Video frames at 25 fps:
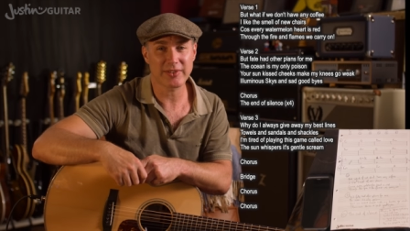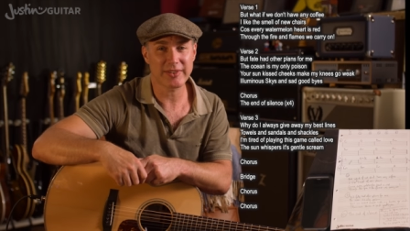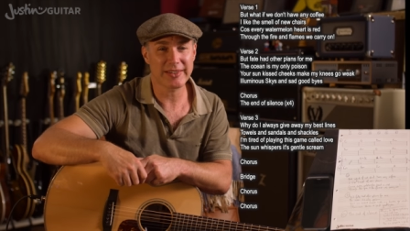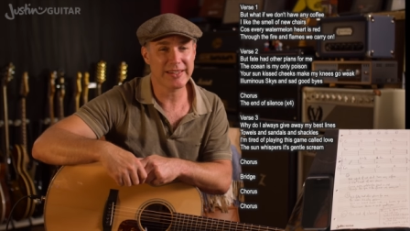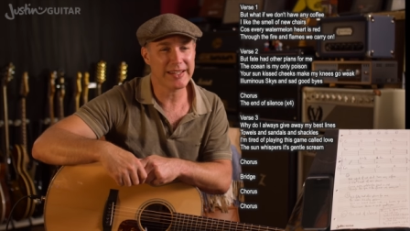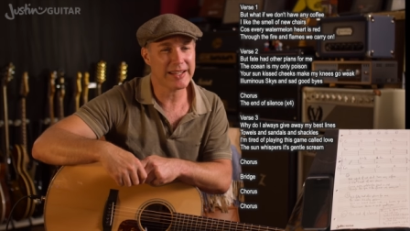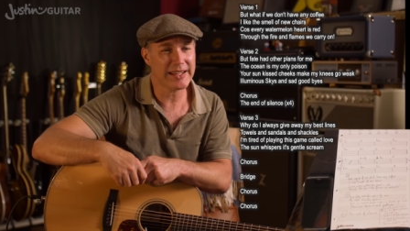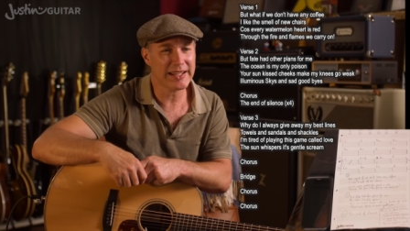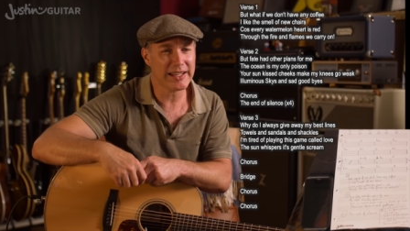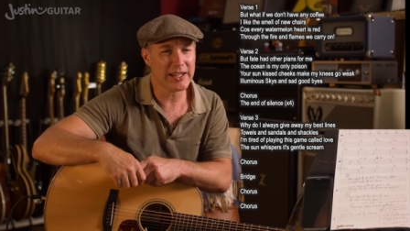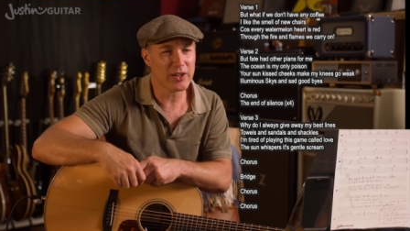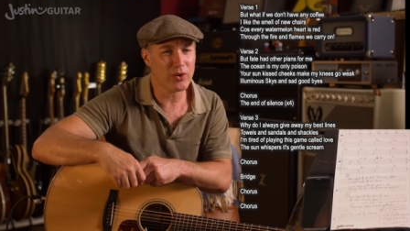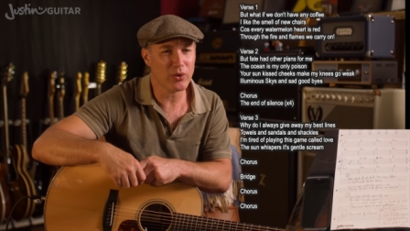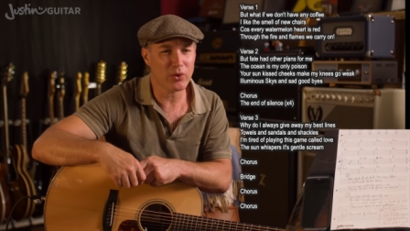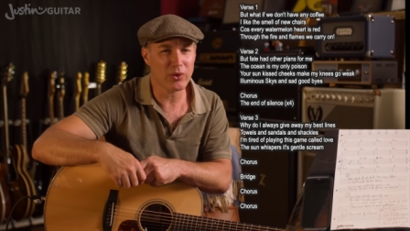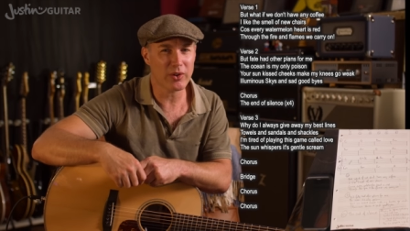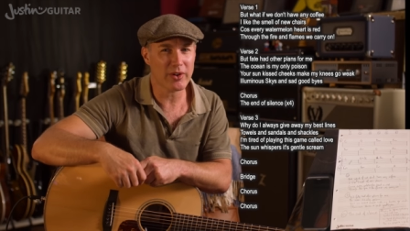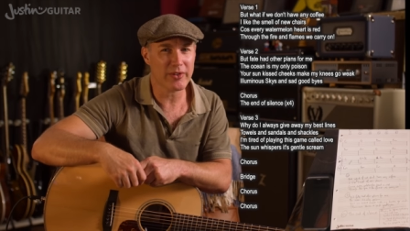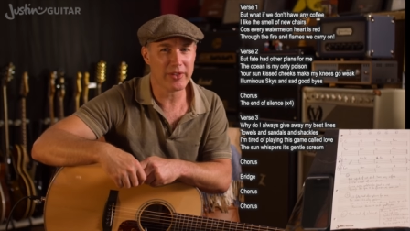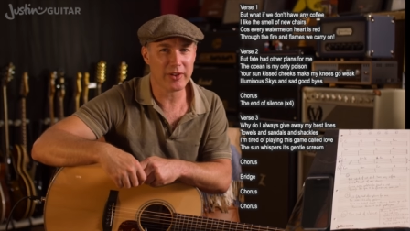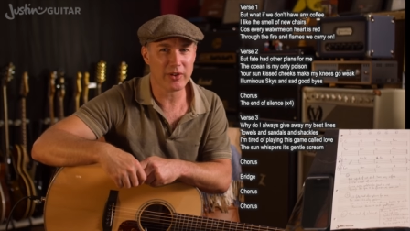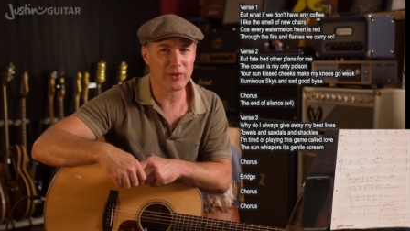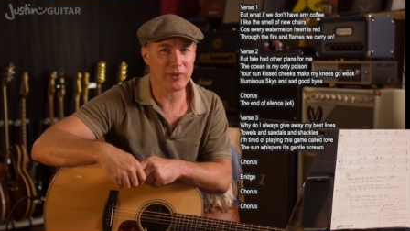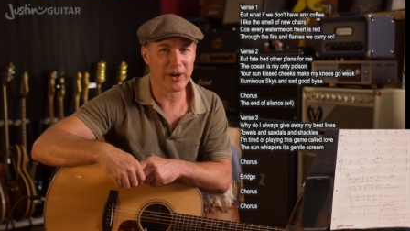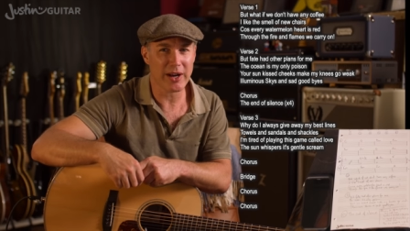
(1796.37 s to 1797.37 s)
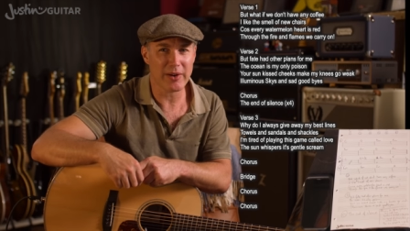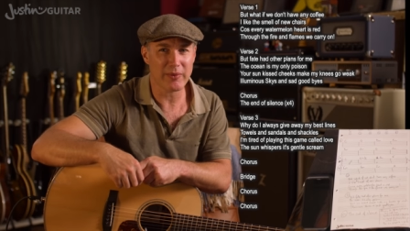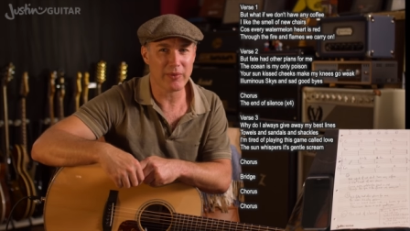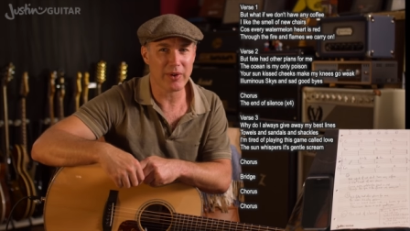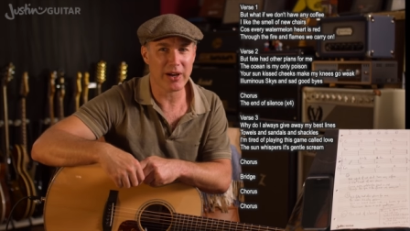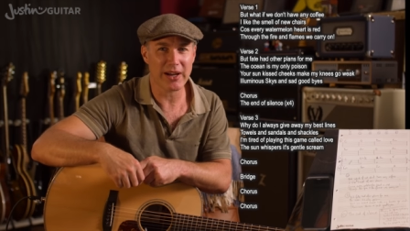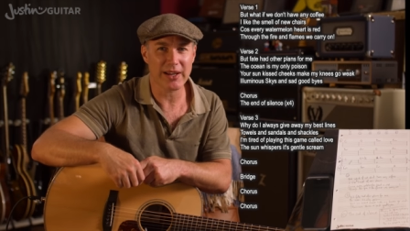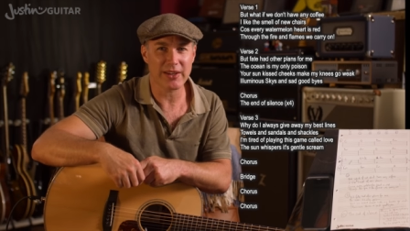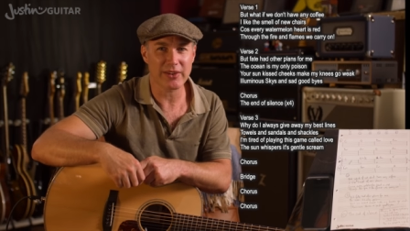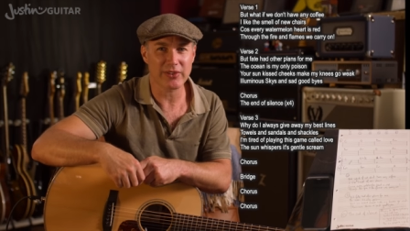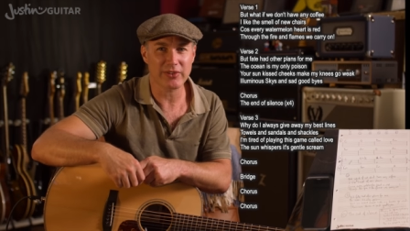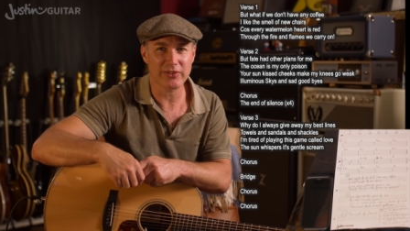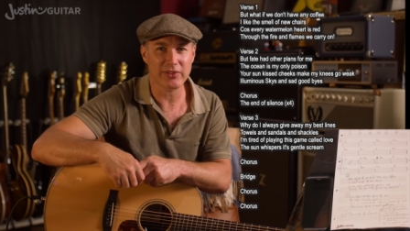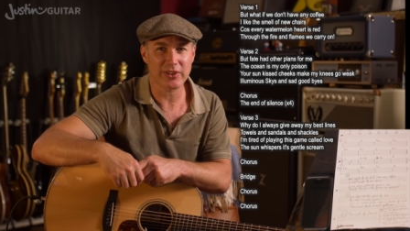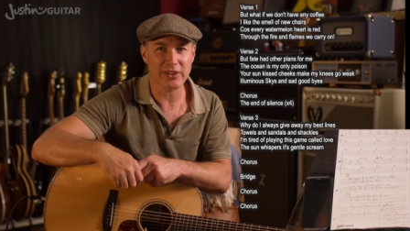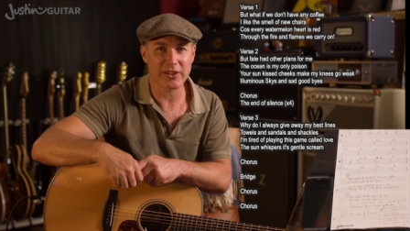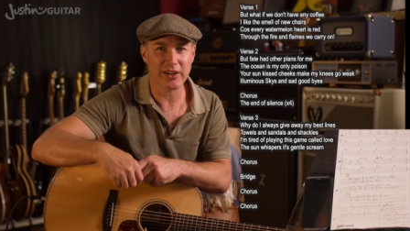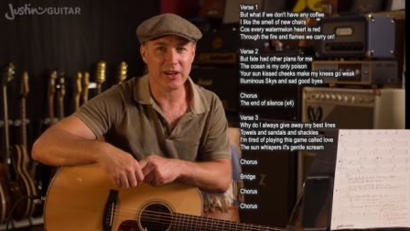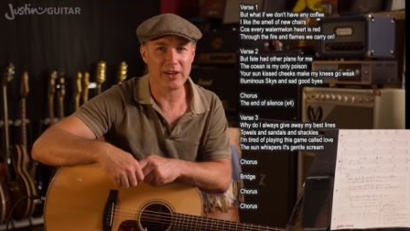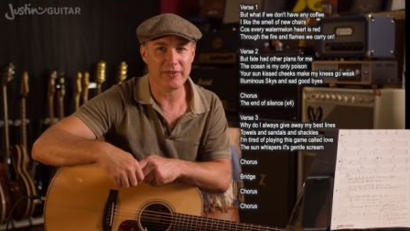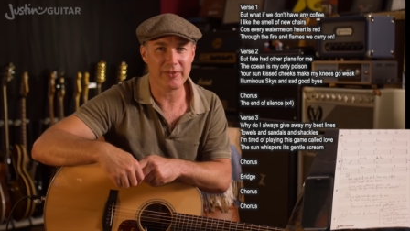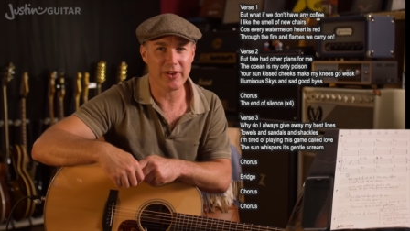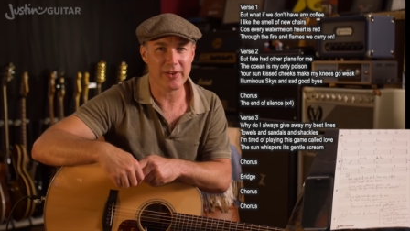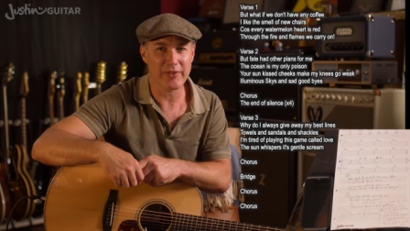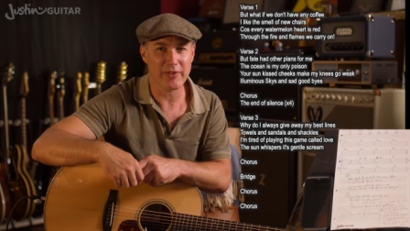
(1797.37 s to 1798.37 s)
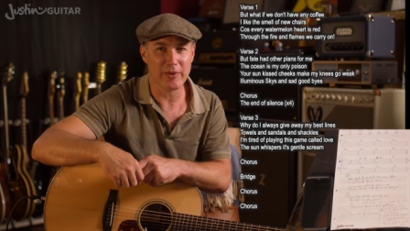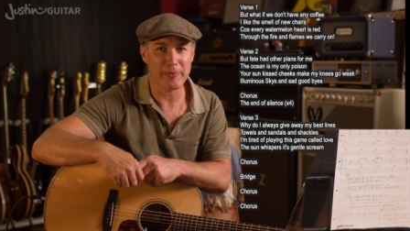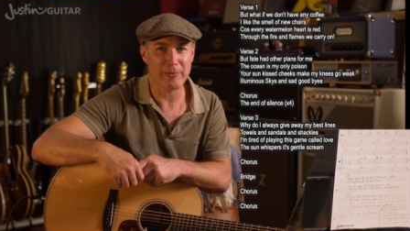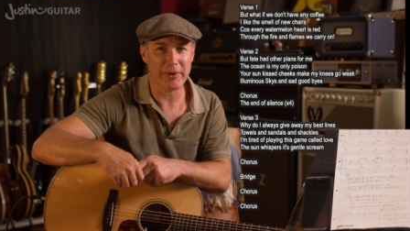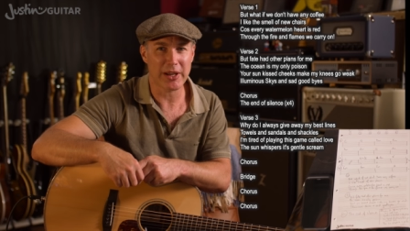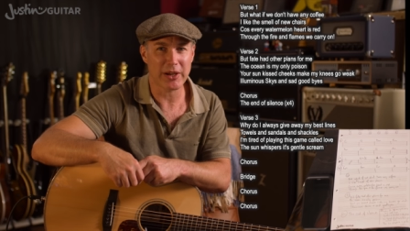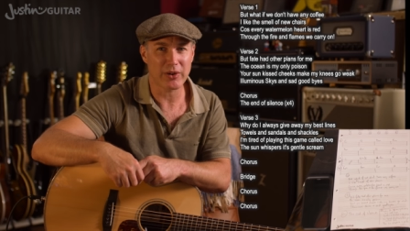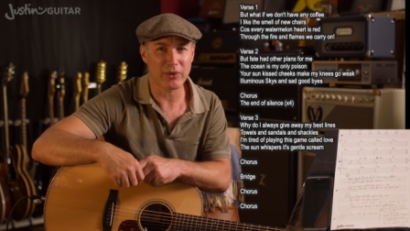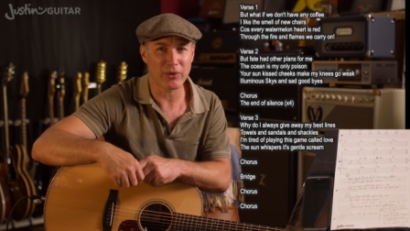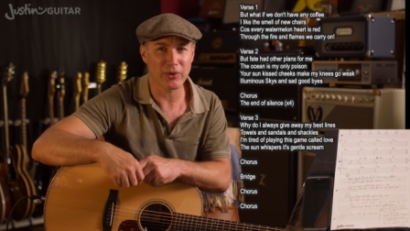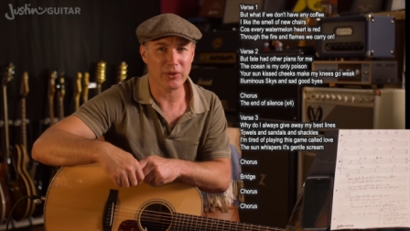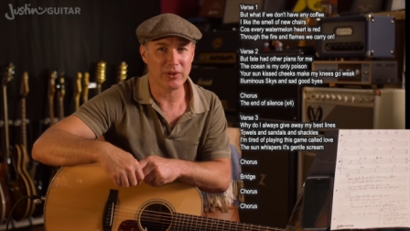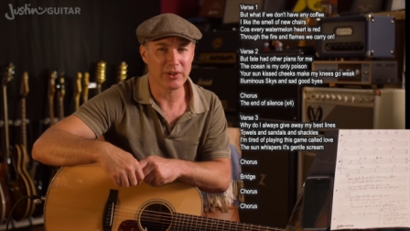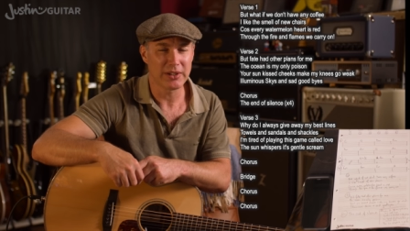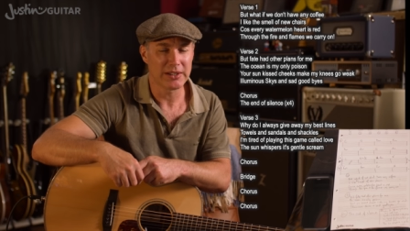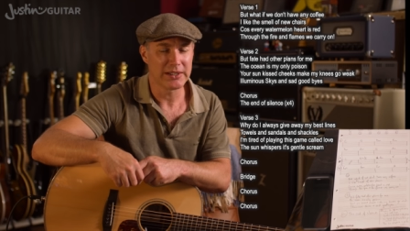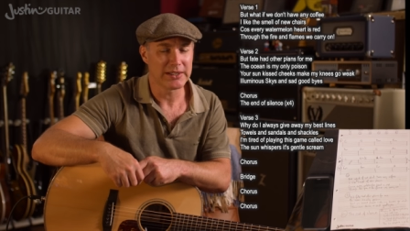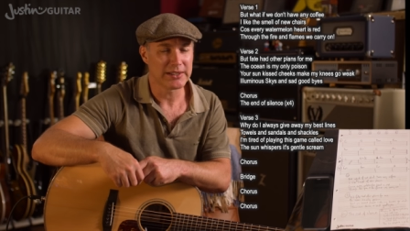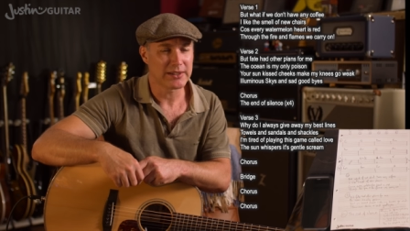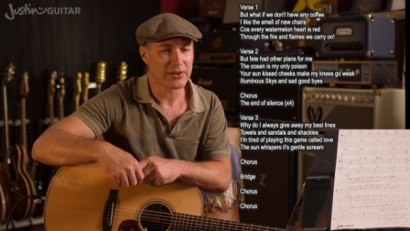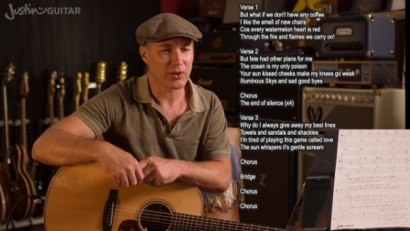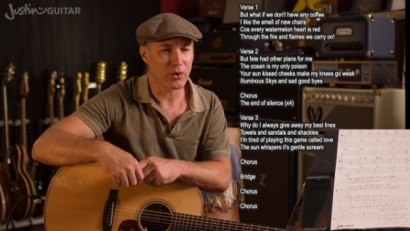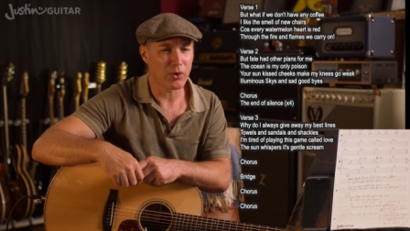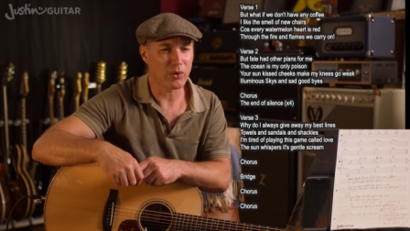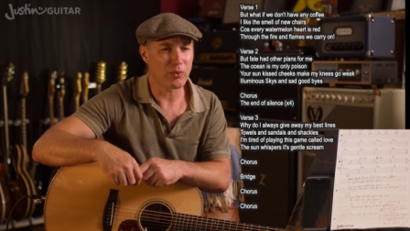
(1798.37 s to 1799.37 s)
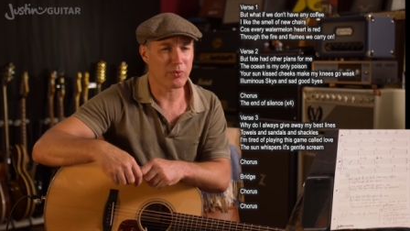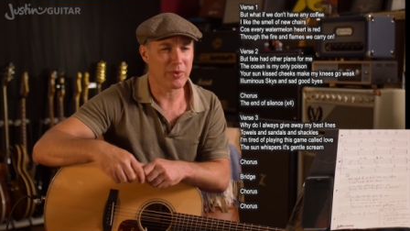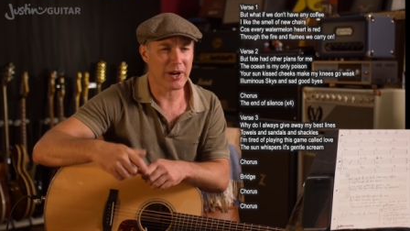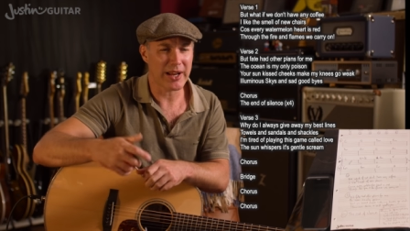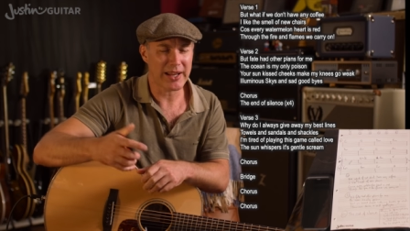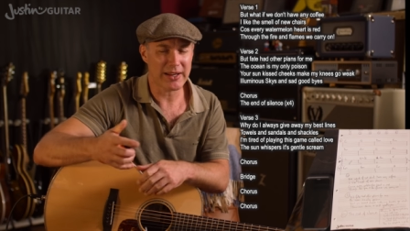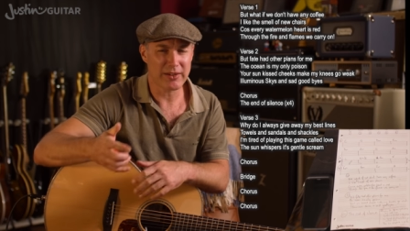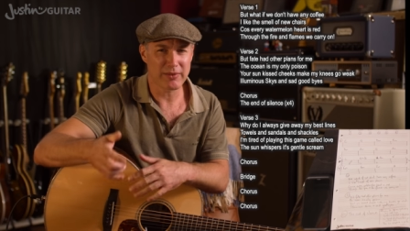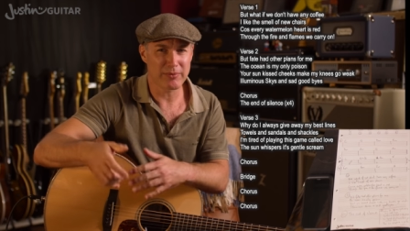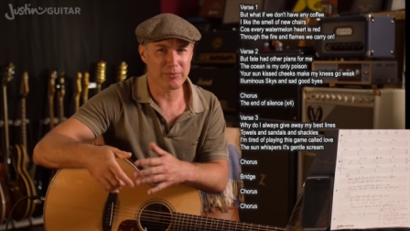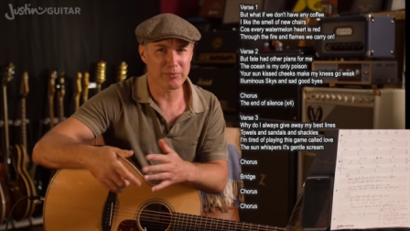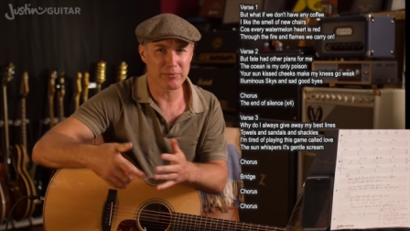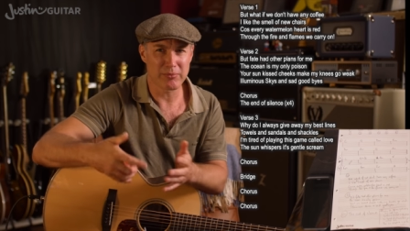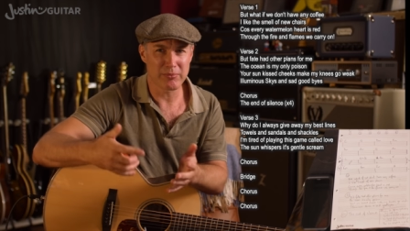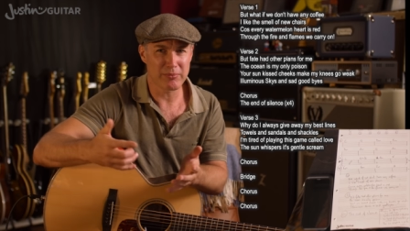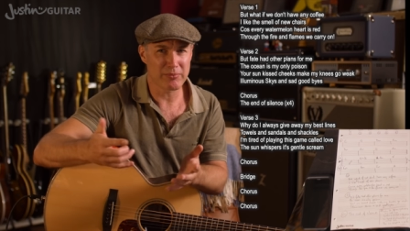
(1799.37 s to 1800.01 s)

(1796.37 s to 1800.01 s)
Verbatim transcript: nearly all of the great writers that I've ever met or or read,